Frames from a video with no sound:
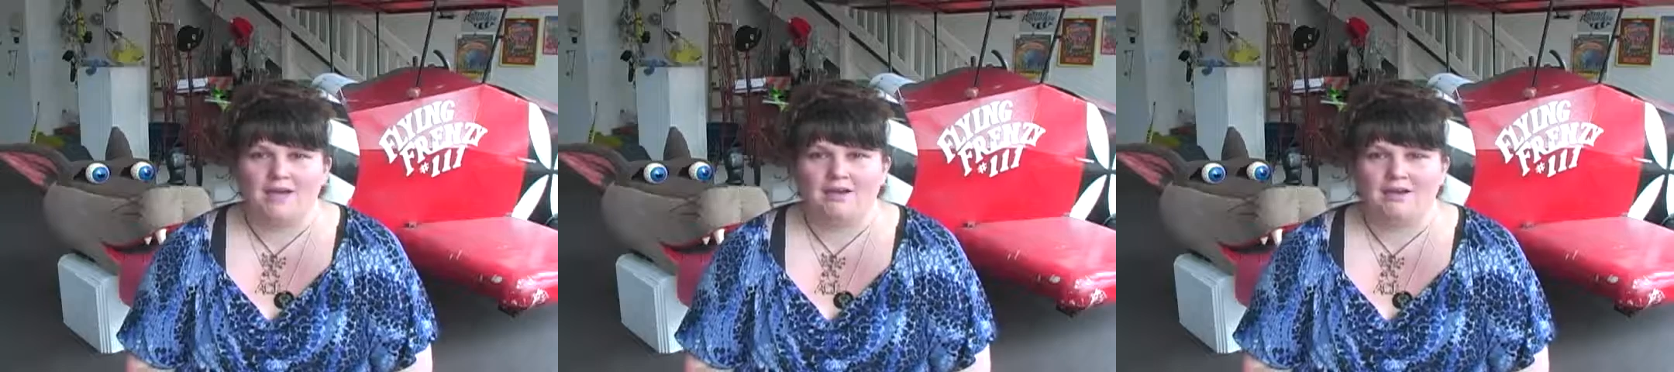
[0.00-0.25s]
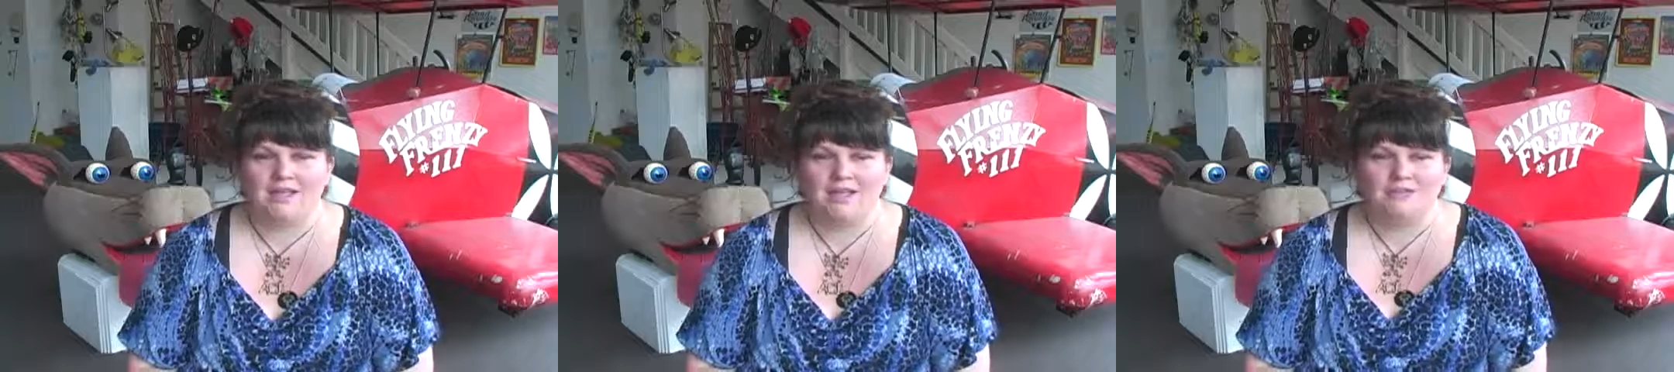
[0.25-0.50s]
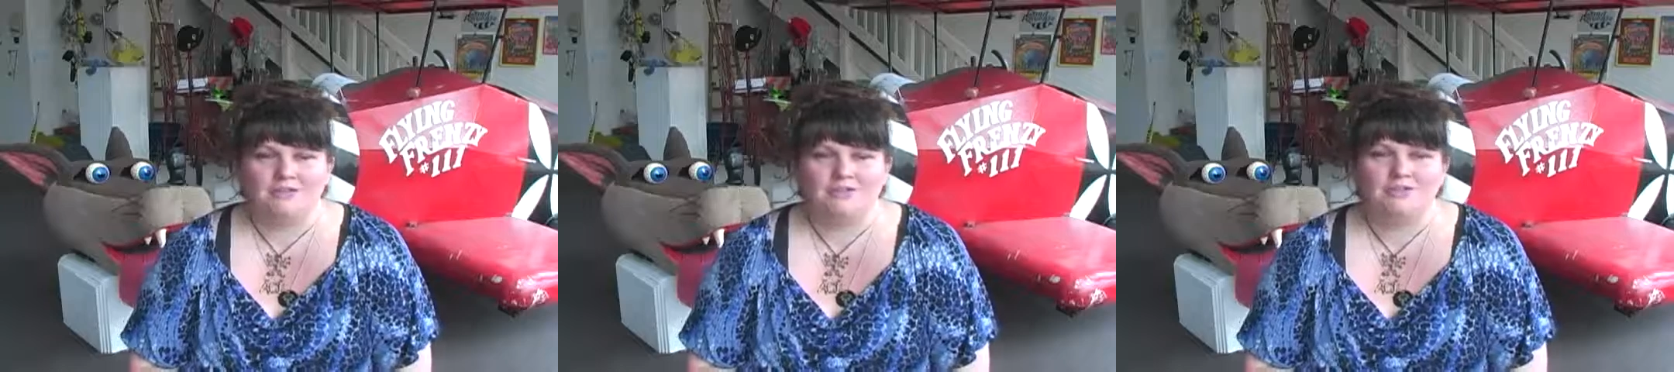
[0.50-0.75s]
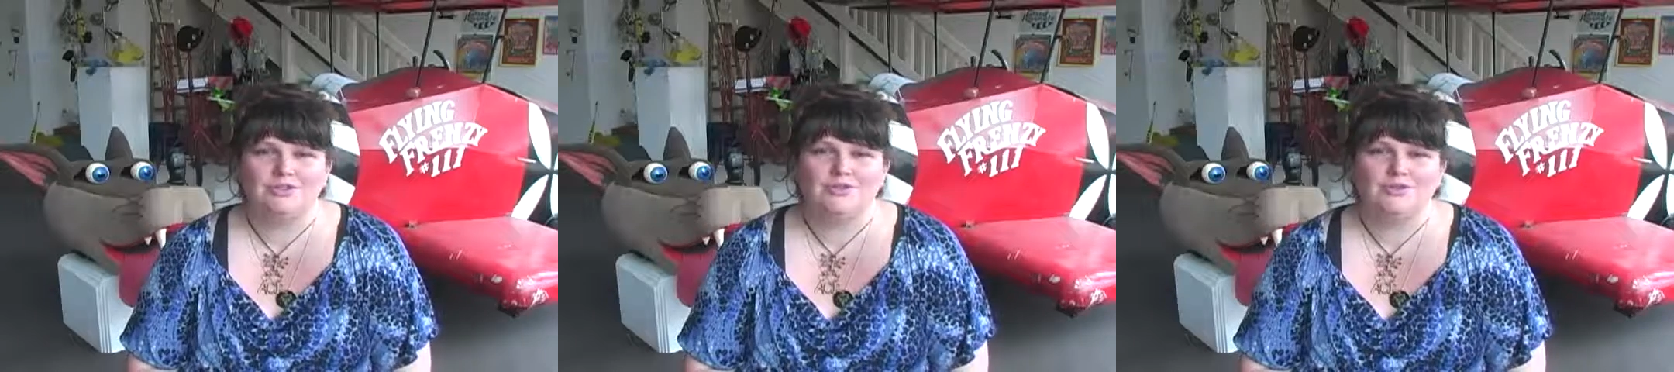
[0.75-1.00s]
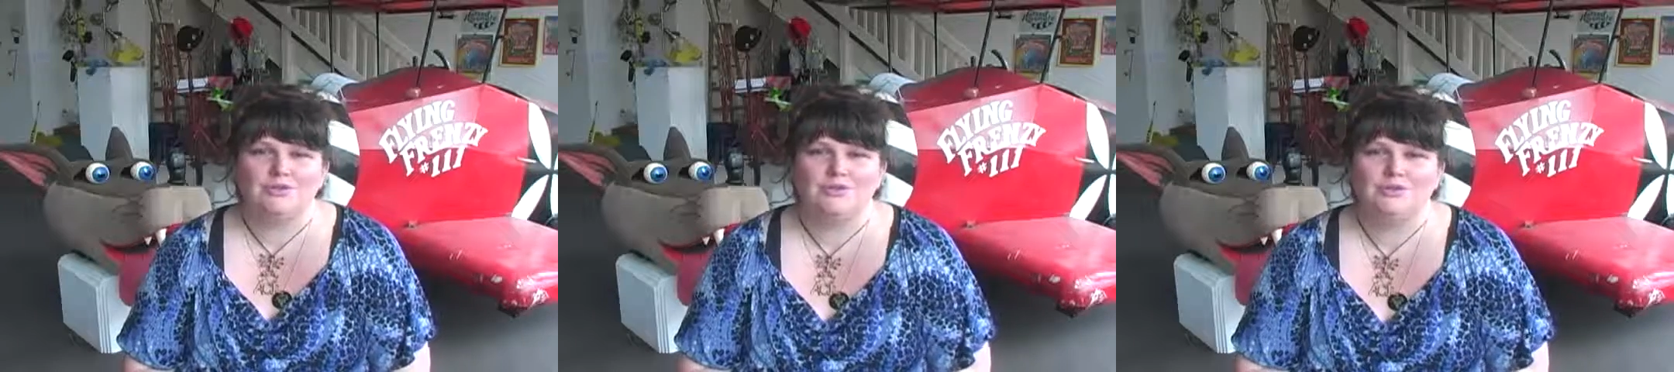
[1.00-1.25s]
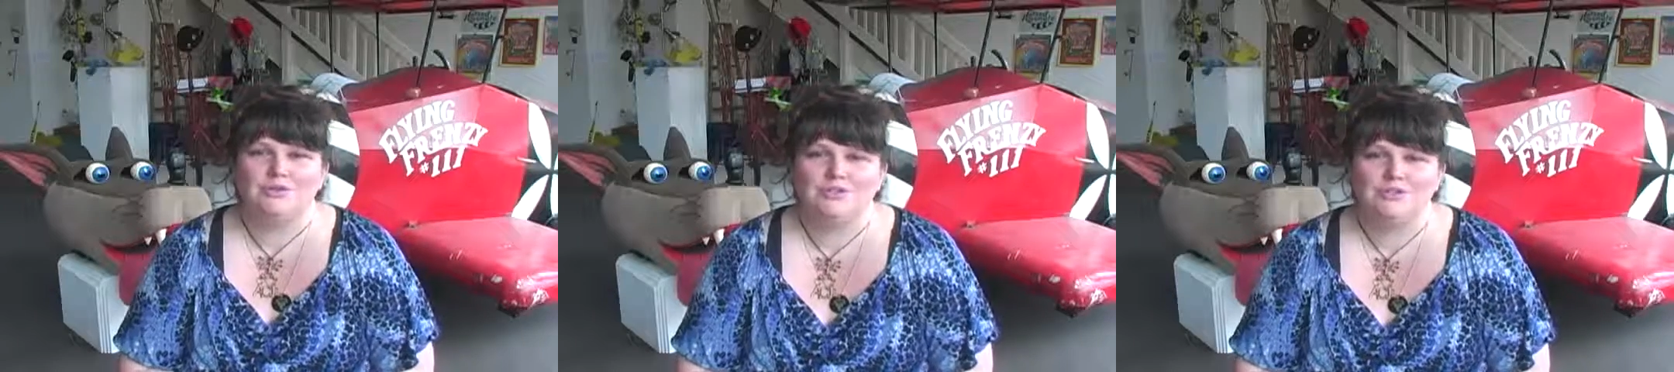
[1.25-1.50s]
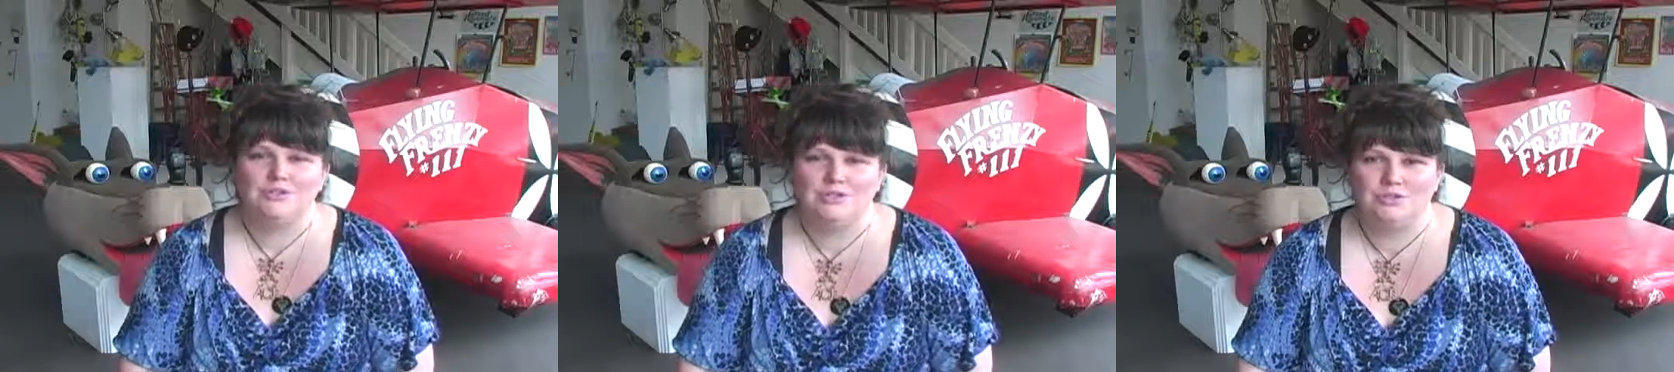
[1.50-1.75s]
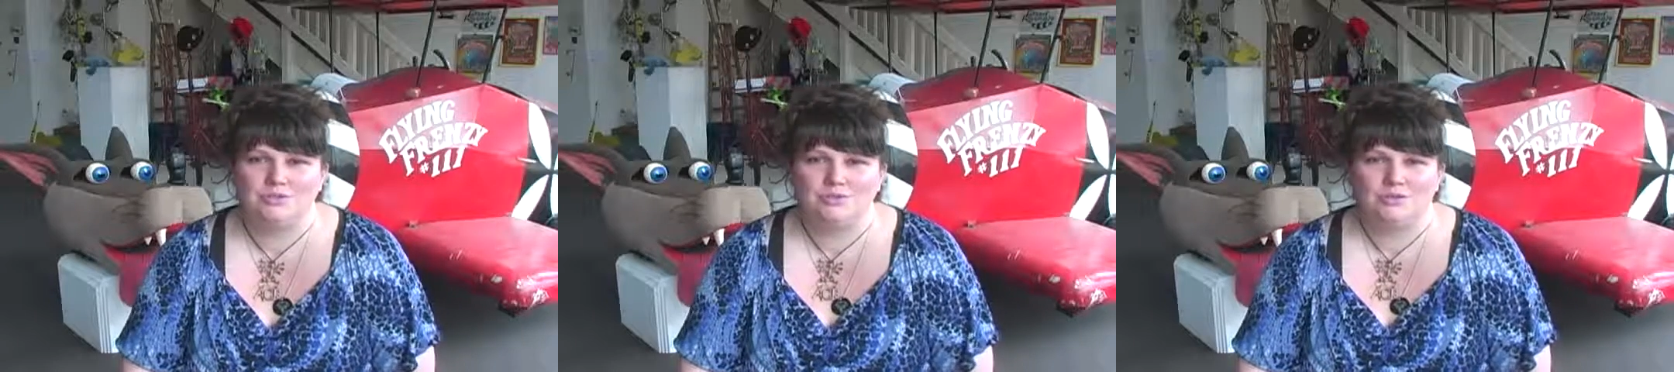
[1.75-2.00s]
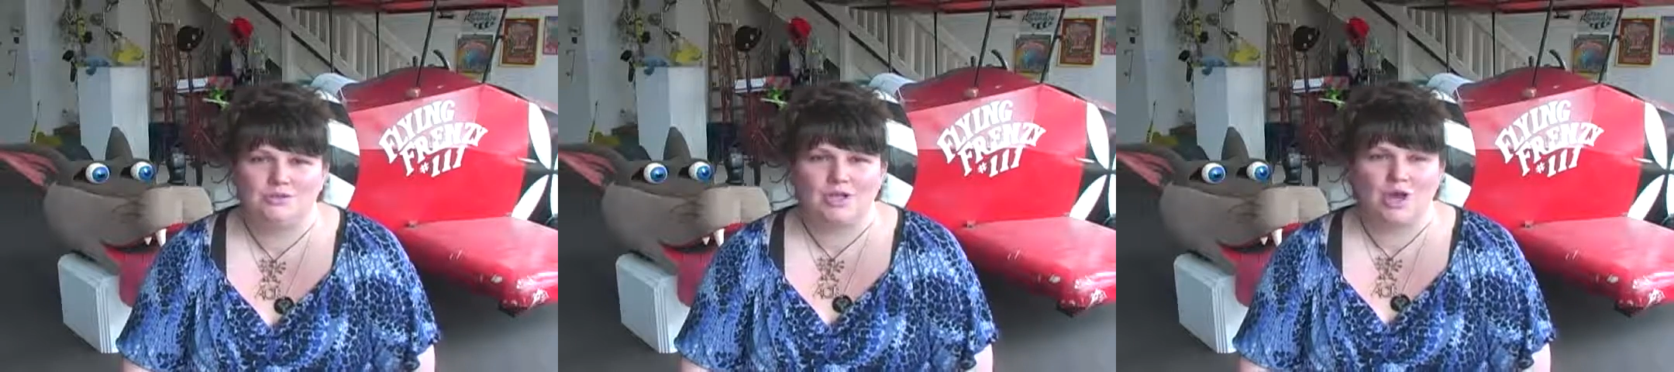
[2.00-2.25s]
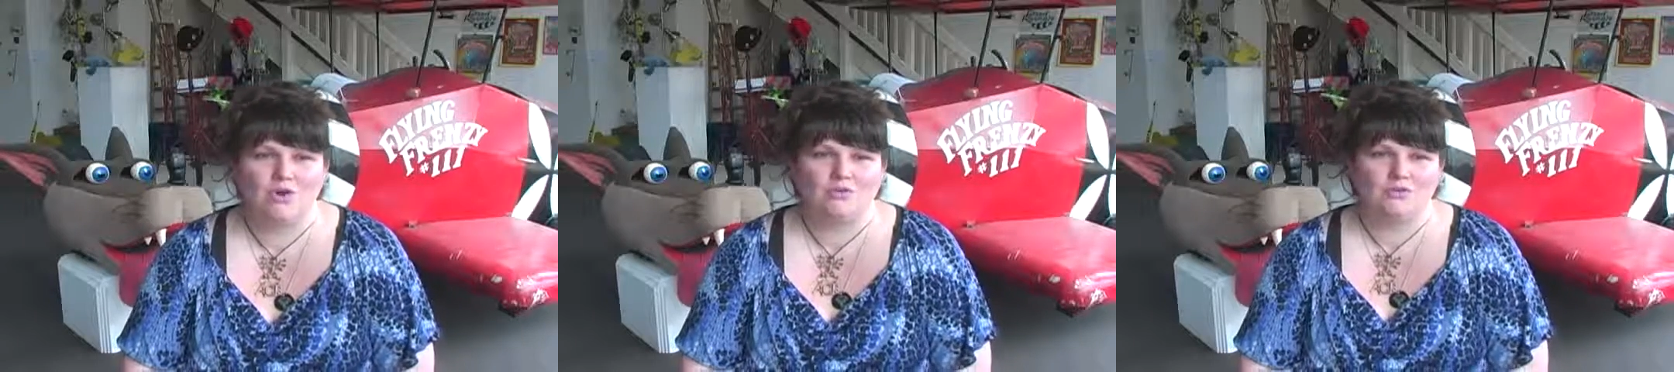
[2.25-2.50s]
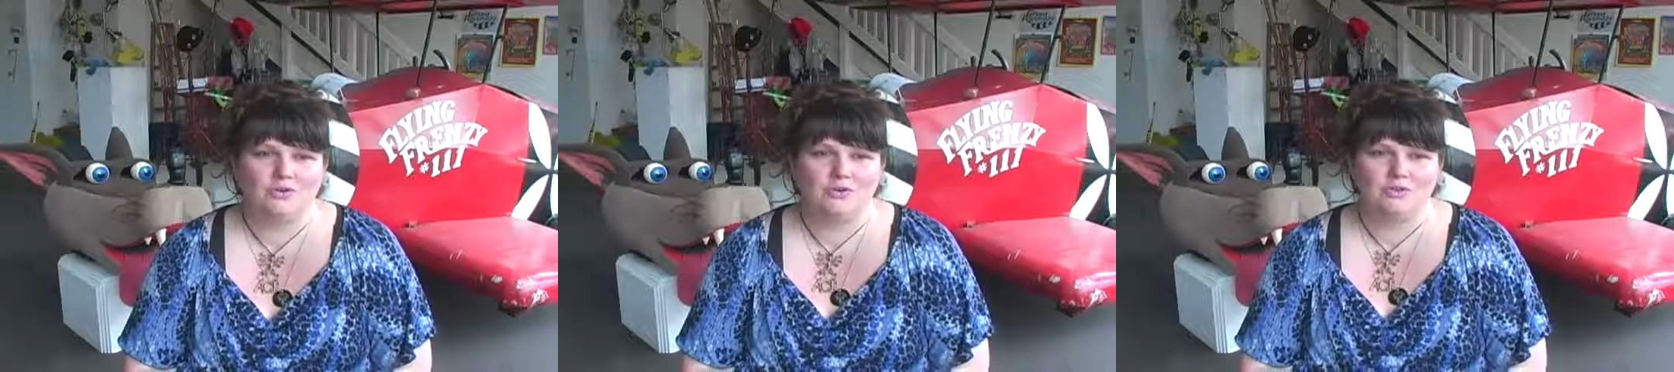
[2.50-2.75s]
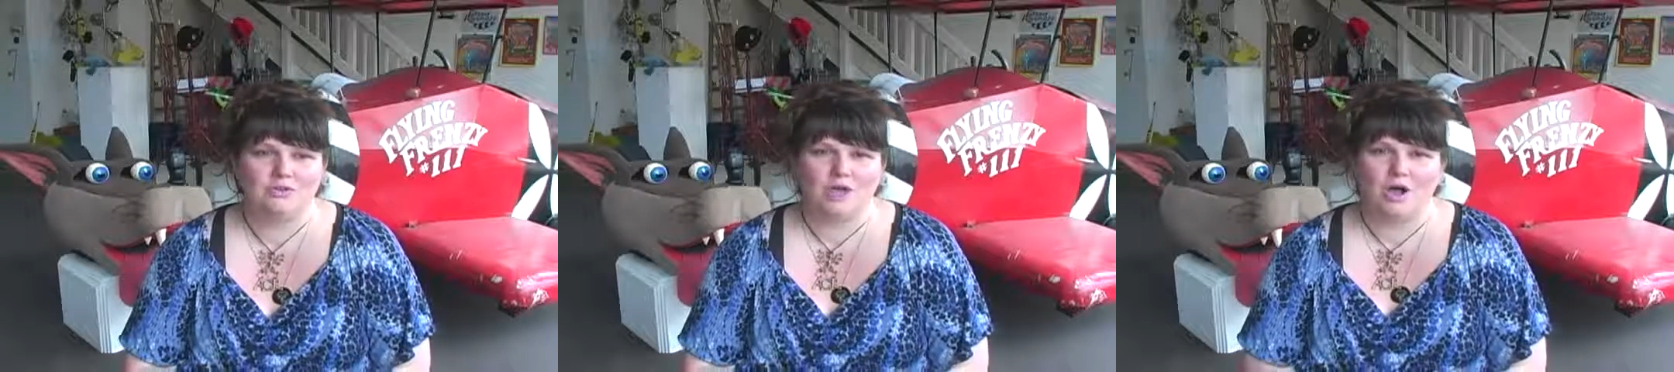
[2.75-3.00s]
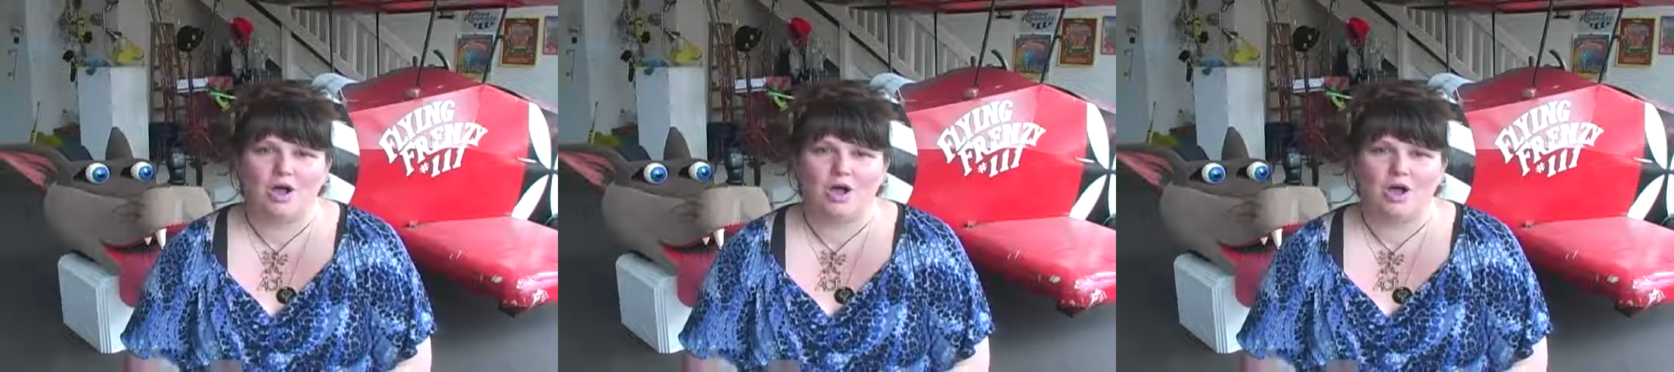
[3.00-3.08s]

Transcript: out into the dunes over